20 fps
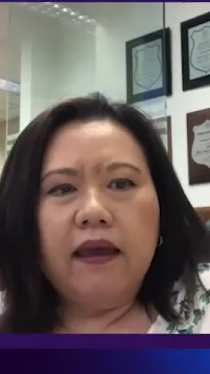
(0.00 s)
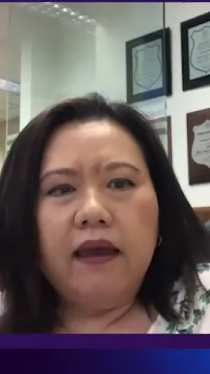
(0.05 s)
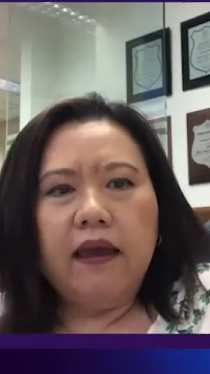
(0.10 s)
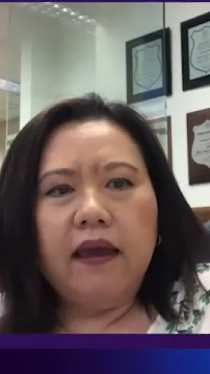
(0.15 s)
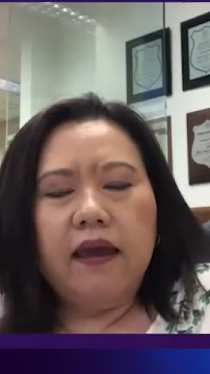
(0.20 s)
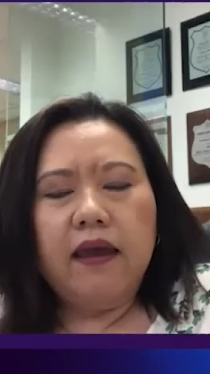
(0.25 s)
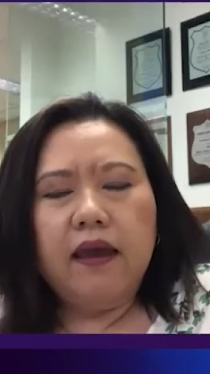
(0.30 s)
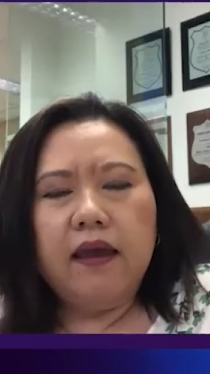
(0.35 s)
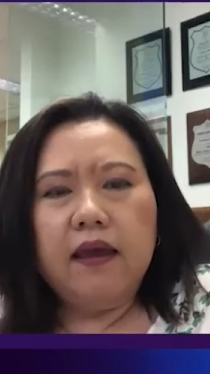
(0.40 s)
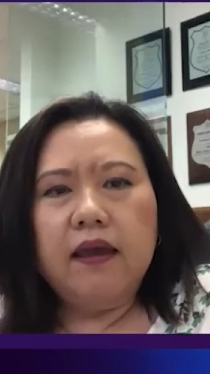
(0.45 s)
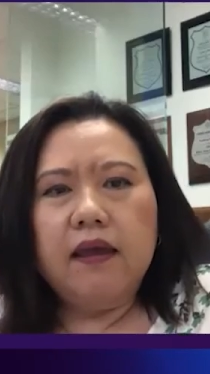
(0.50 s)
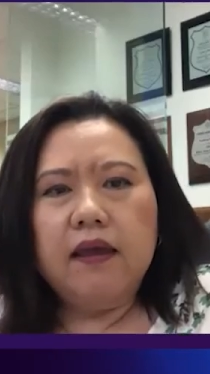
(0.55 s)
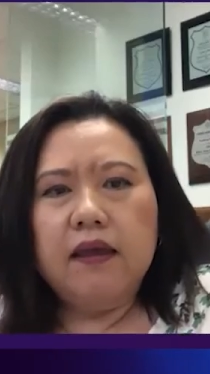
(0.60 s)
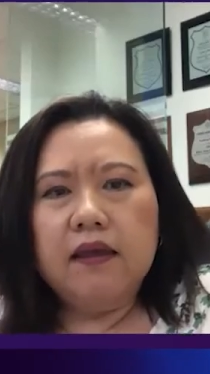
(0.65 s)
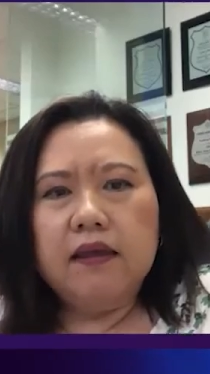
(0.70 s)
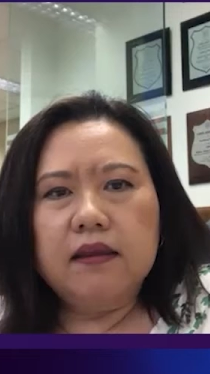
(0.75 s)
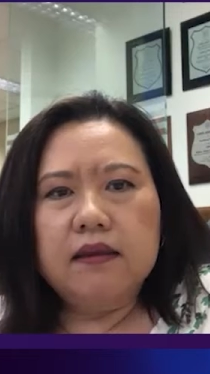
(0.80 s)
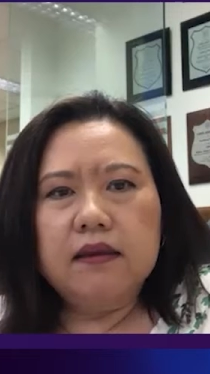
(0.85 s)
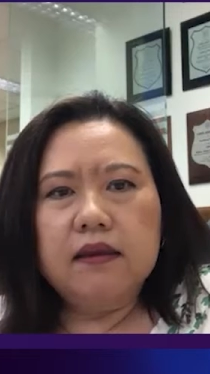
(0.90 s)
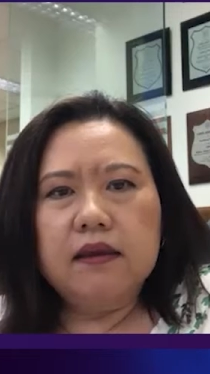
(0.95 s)

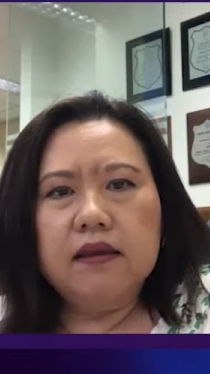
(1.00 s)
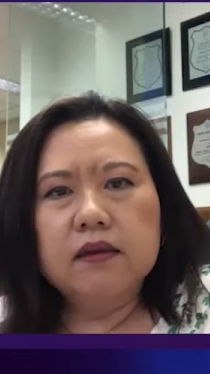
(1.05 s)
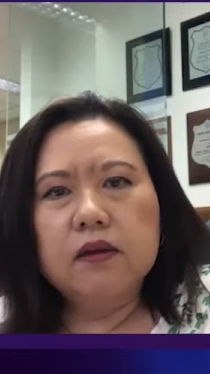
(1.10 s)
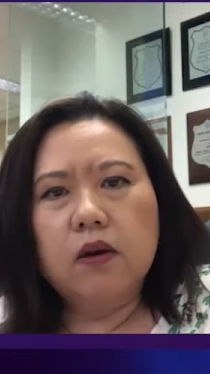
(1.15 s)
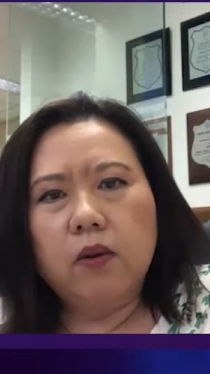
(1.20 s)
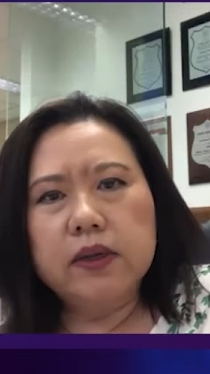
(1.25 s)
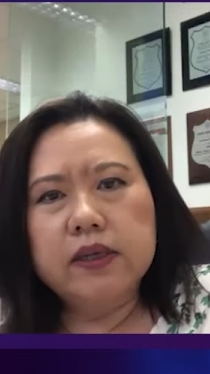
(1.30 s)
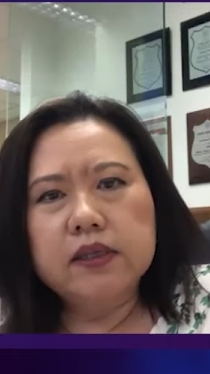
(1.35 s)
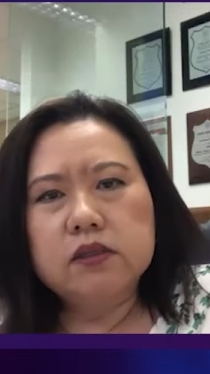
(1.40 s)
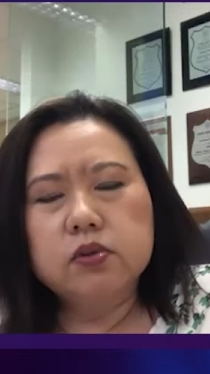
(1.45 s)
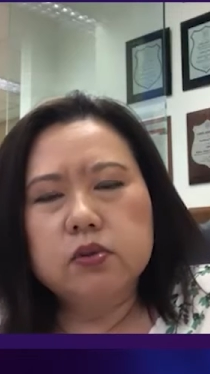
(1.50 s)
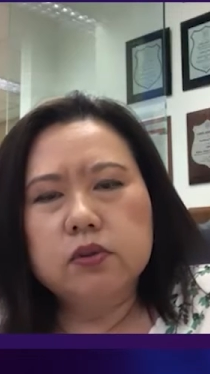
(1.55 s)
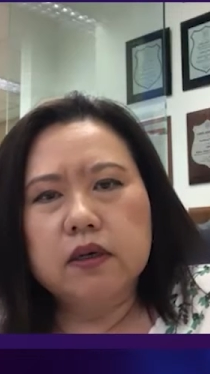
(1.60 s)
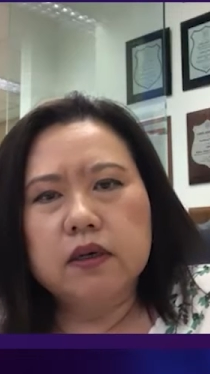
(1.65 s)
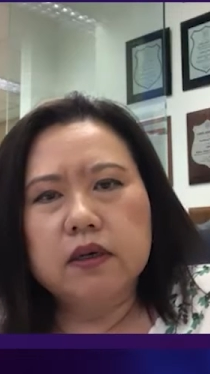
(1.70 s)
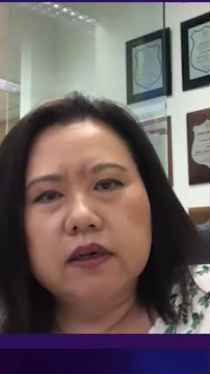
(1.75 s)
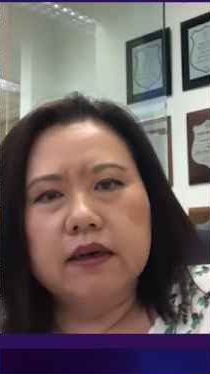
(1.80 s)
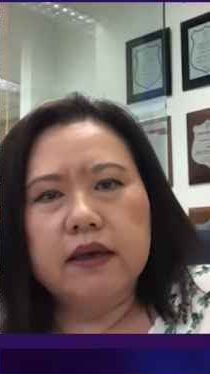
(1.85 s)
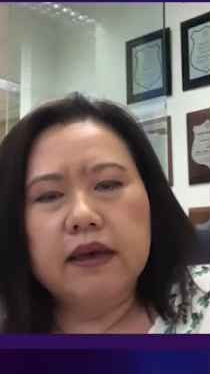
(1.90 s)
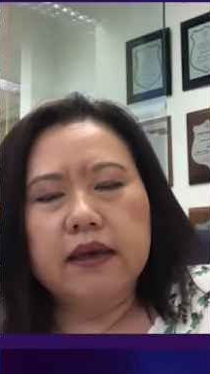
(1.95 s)
And in going to
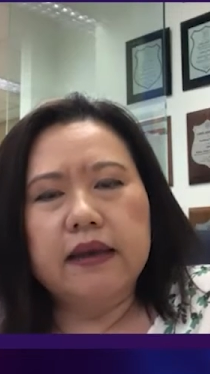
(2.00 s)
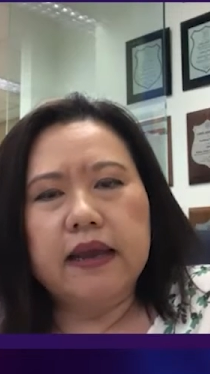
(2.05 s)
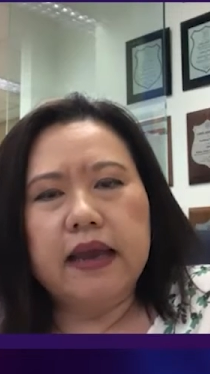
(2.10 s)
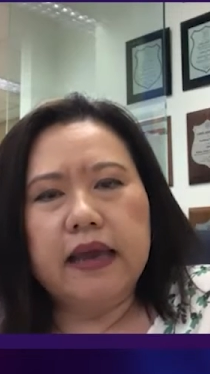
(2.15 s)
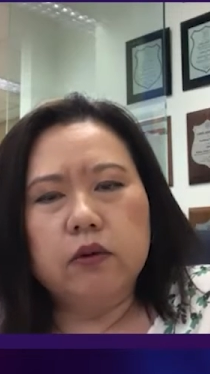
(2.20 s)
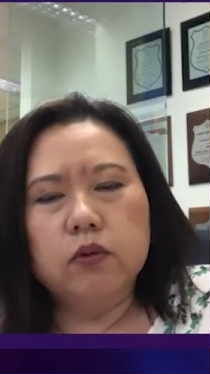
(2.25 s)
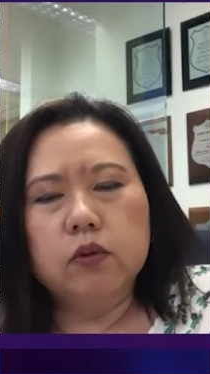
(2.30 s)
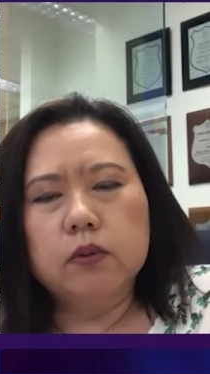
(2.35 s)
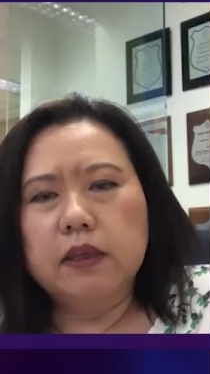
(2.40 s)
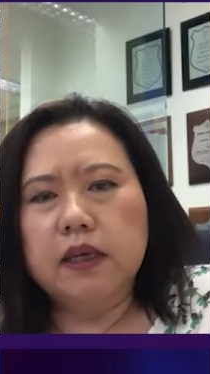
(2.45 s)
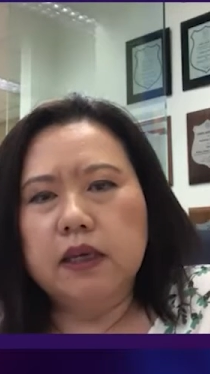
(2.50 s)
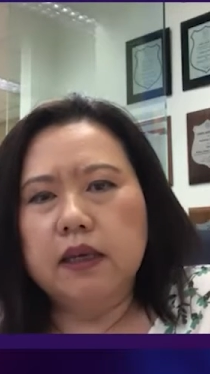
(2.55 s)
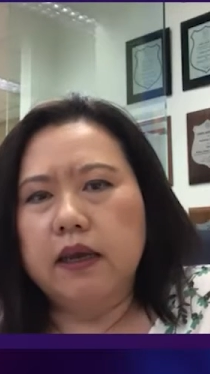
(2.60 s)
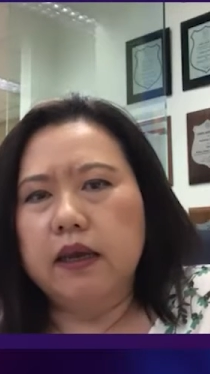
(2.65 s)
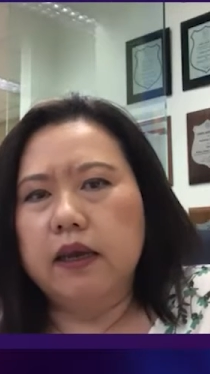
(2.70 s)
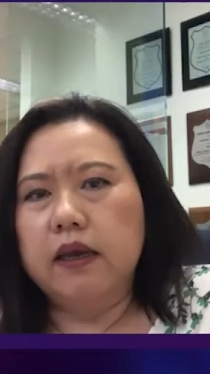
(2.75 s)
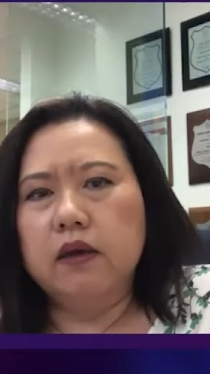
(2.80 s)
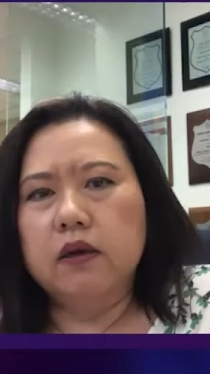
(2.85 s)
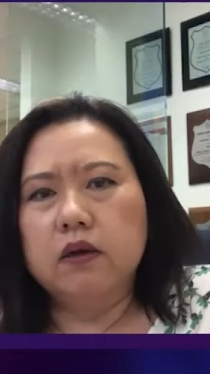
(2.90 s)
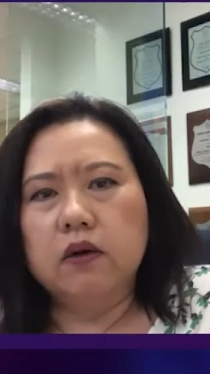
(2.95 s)
an annual
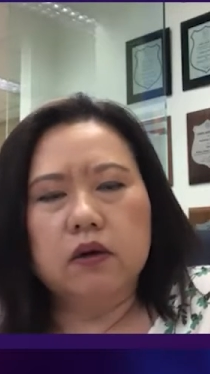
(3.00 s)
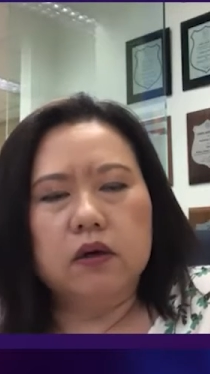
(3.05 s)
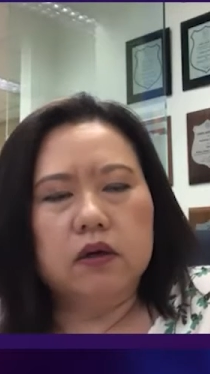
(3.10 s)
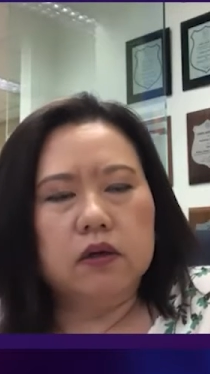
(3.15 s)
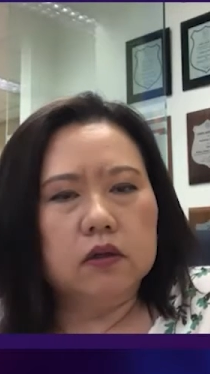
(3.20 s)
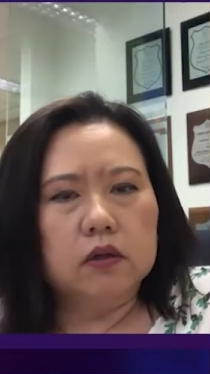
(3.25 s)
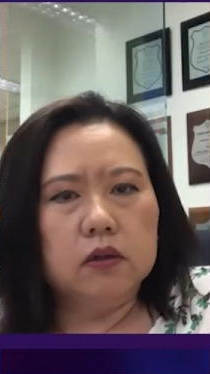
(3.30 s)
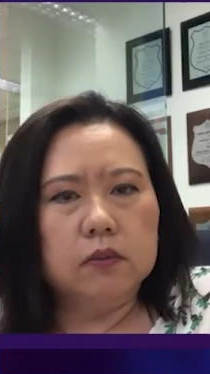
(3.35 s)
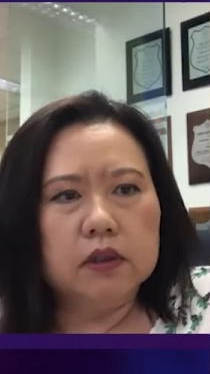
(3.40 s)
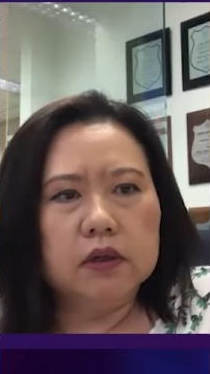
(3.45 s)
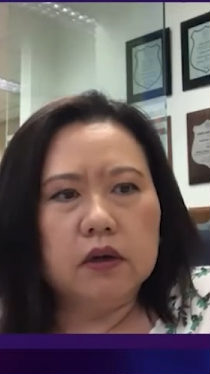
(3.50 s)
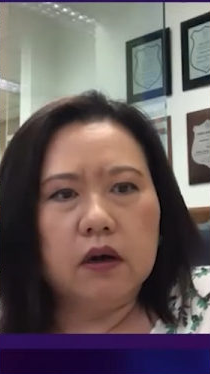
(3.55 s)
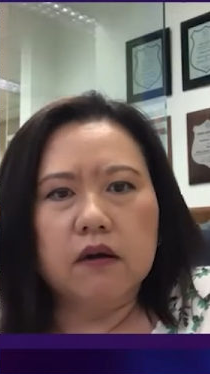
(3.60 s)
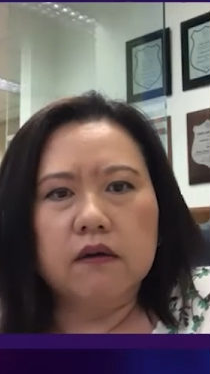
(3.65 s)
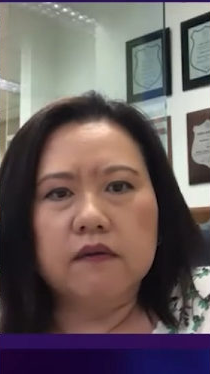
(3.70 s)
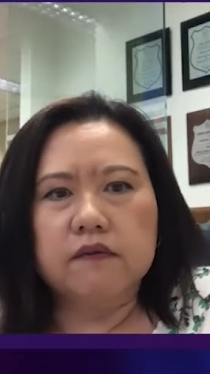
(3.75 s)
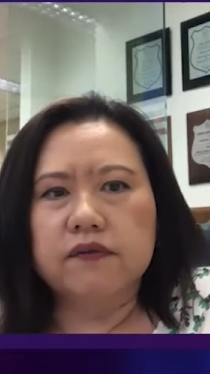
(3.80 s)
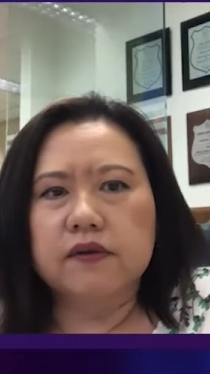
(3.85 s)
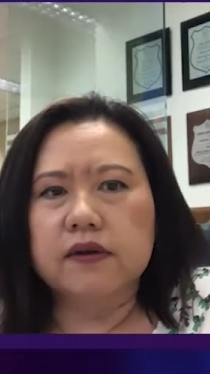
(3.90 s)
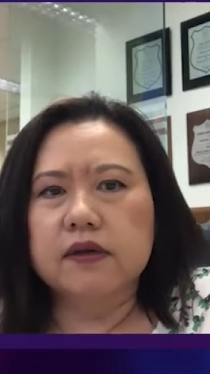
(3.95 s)
meeting or a global
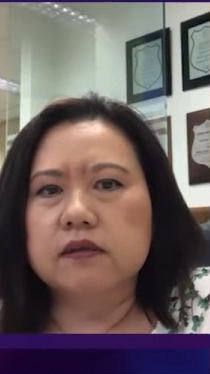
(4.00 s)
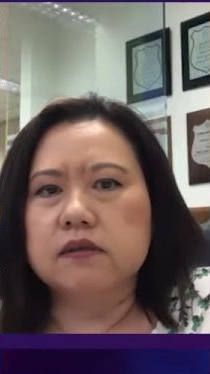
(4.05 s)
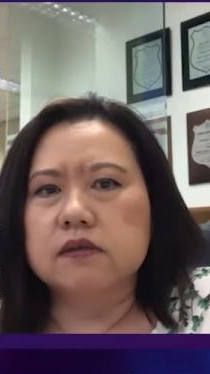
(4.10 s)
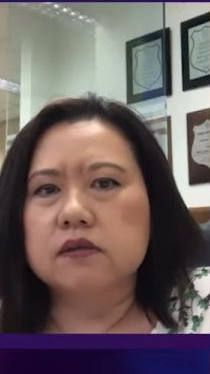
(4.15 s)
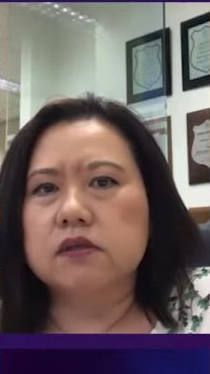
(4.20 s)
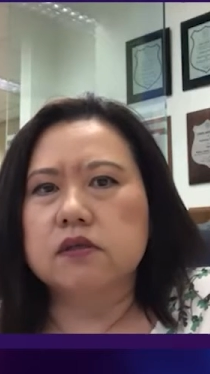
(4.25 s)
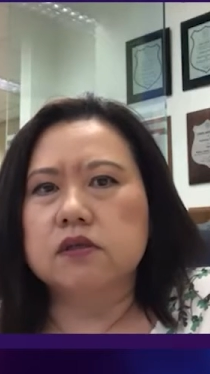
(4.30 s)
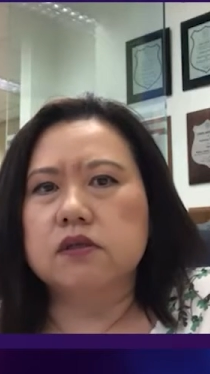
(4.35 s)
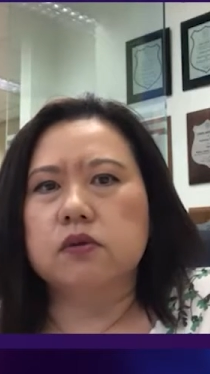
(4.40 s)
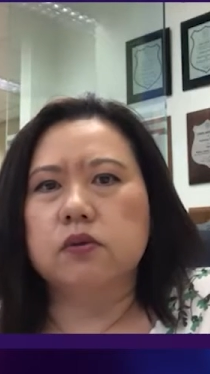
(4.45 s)
conference,